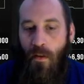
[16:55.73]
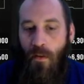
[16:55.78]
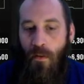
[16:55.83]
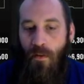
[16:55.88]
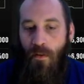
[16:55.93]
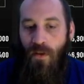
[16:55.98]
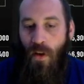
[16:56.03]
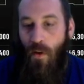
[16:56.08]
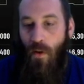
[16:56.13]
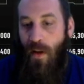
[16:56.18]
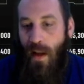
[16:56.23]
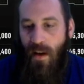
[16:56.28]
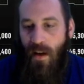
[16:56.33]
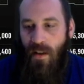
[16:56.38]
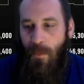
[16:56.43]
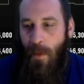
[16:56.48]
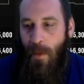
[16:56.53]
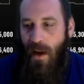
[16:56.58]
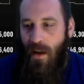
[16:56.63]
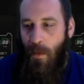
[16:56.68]
So now
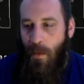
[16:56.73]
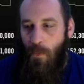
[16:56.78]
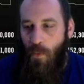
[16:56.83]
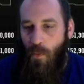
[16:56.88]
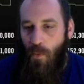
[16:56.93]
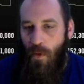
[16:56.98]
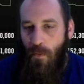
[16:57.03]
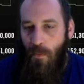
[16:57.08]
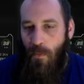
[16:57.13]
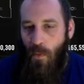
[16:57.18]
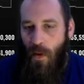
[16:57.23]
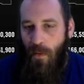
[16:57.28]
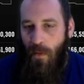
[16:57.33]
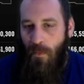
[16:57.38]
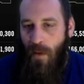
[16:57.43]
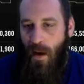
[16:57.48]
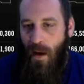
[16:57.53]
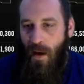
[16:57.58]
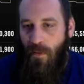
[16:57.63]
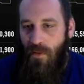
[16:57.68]
he's back up to
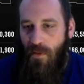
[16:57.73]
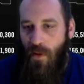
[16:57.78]
145.